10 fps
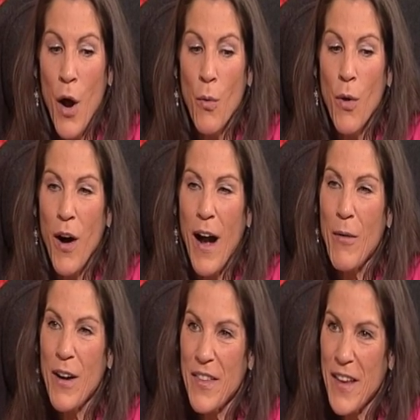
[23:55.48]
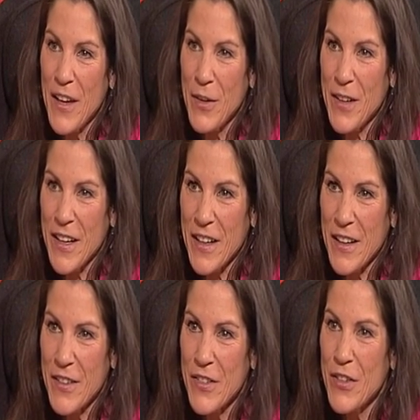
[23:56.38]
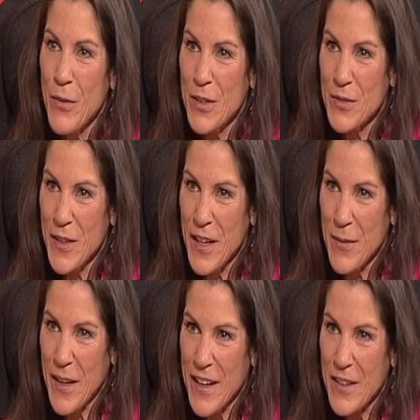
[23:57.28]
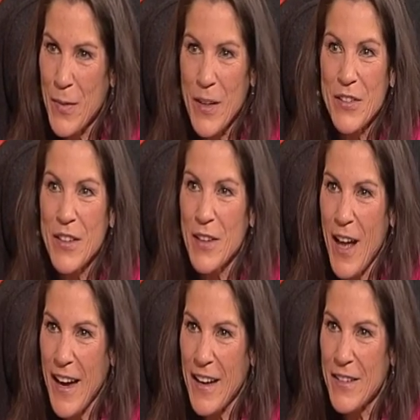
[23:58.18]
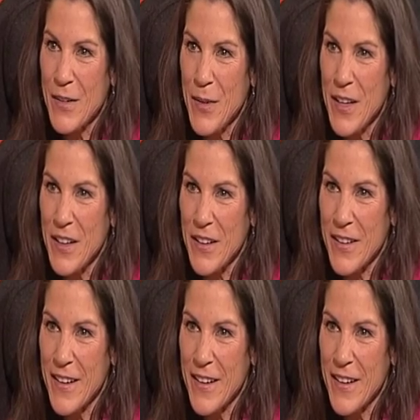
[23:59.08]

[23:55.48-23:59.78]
Well, I want to thank you, Anita, so much for coming. It's been a delight to meet you.